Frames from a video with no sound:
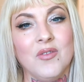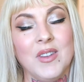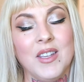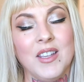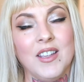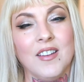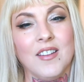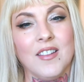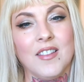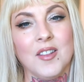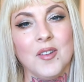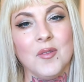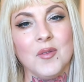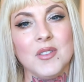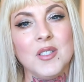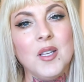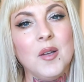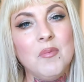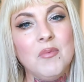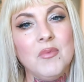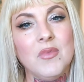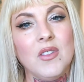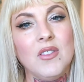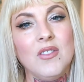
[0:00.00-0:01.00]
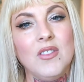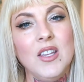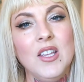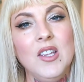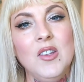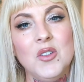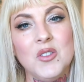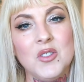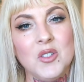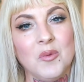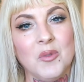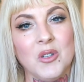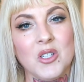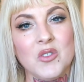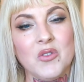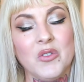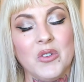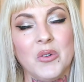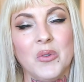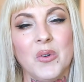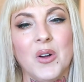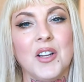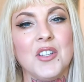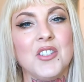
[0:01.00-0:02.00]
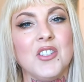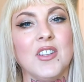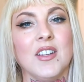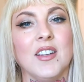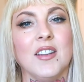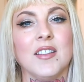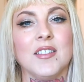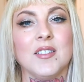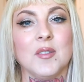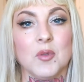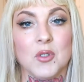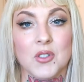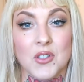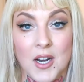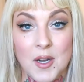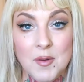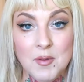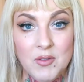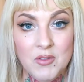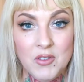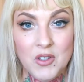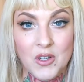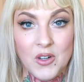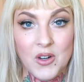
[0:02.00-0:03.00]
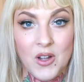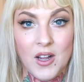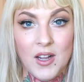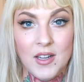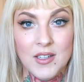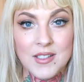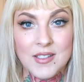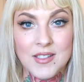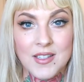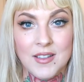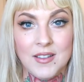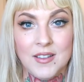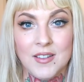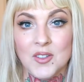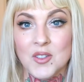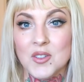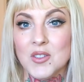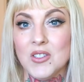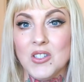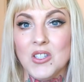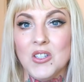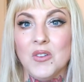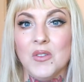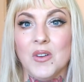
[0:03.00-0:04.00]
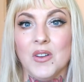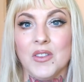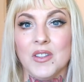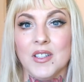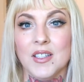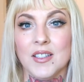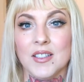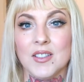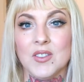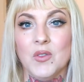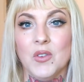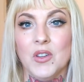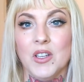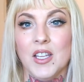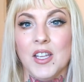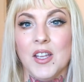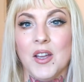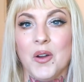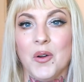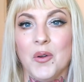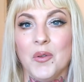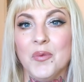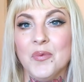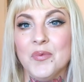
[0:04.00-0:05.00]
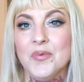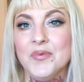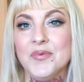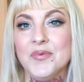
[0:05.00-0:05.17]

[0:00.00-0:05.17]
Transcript: me a thumbs up. Thank you so much for watching. Subscribe if you're not, and I'll see you on the next video.